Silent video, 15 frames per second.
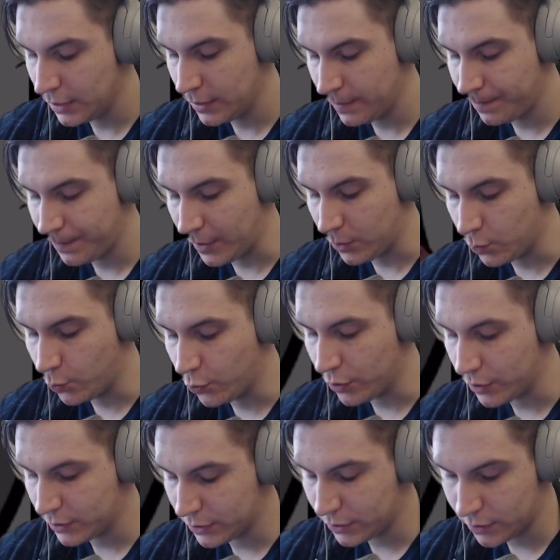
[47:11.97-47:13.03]
that
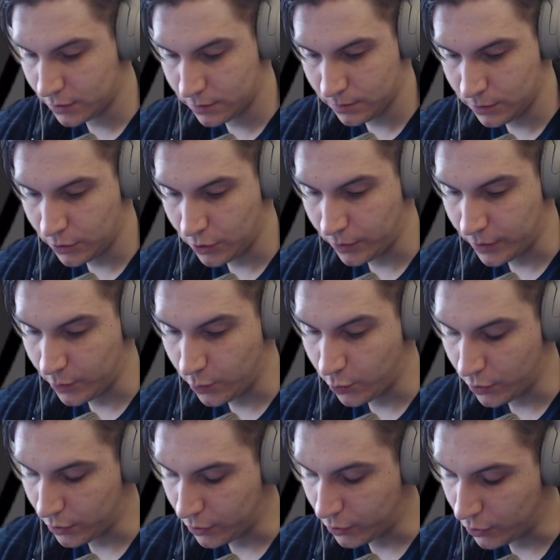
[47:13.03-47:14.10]
works, you know, they
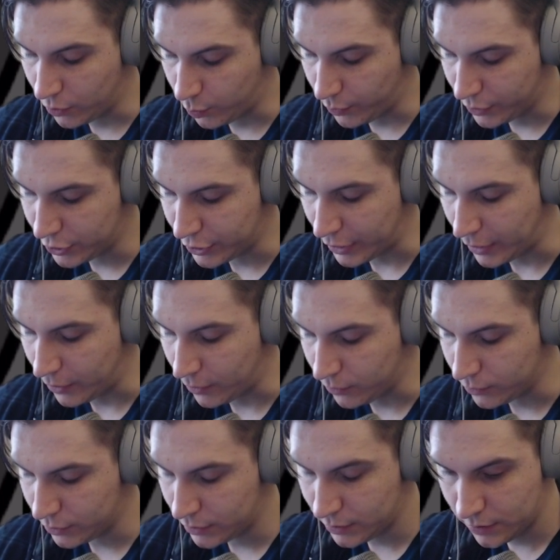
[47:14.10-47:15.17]
work good with
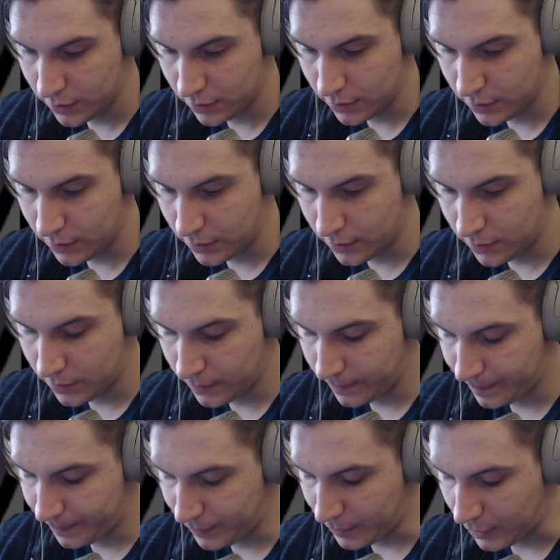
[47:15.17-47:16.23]
shadows.
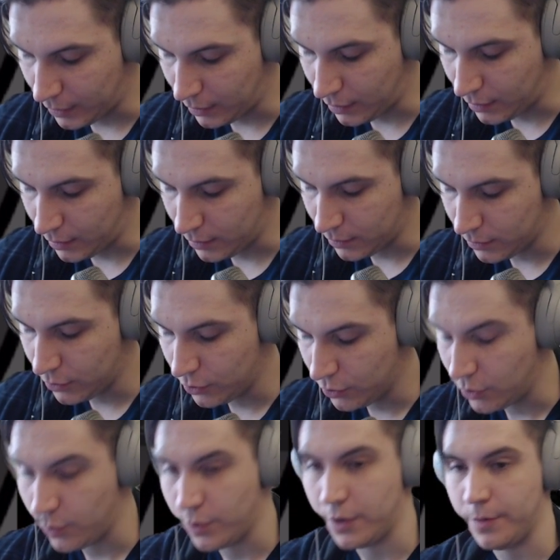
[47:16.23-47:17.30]
And you
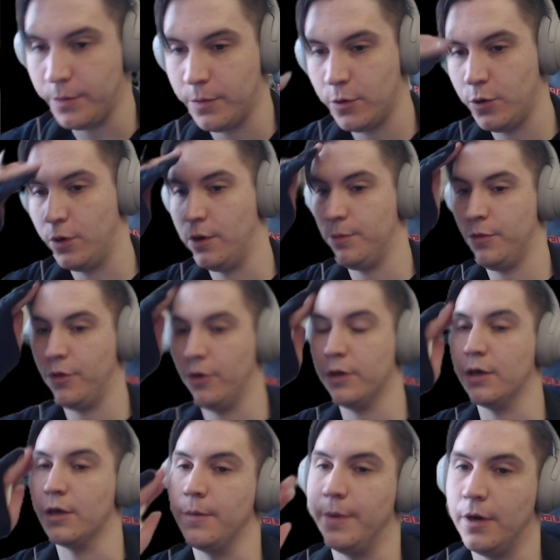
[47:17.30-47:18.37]
know who I'm
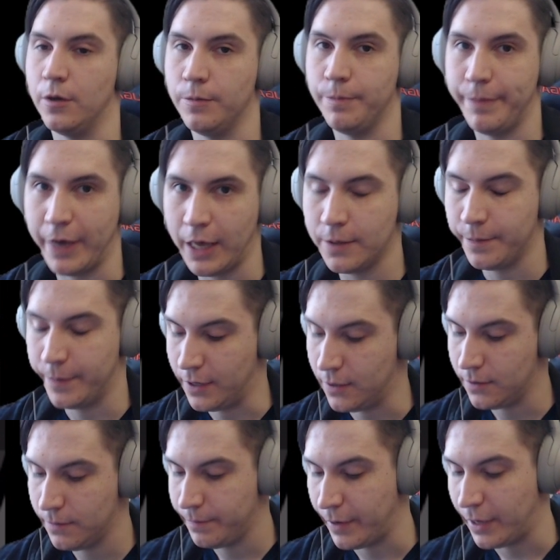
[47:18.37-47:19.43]
talking about.
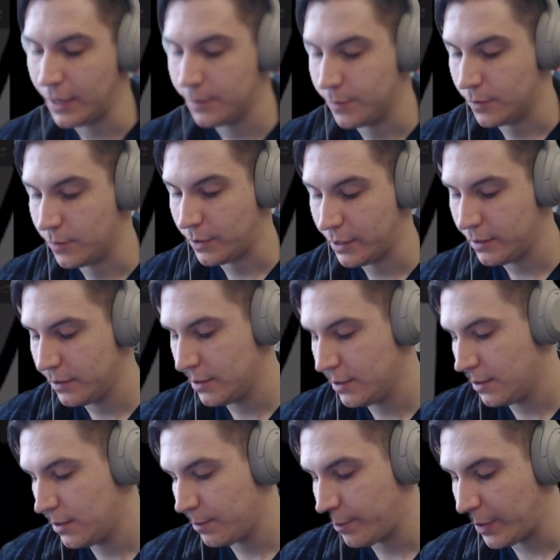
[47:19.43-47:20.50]
Batman, right?
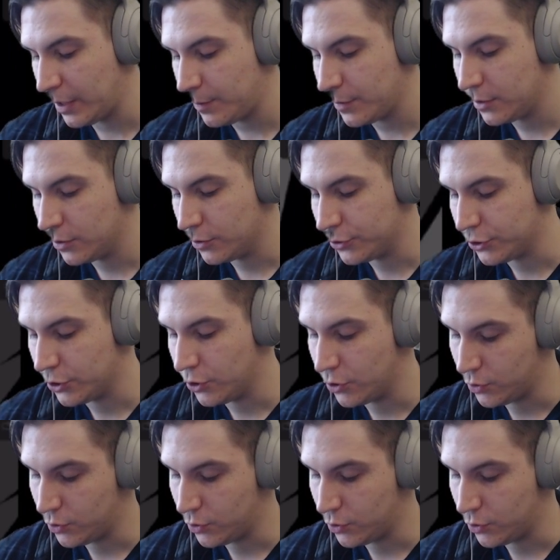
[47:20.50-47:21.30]
Batman looks good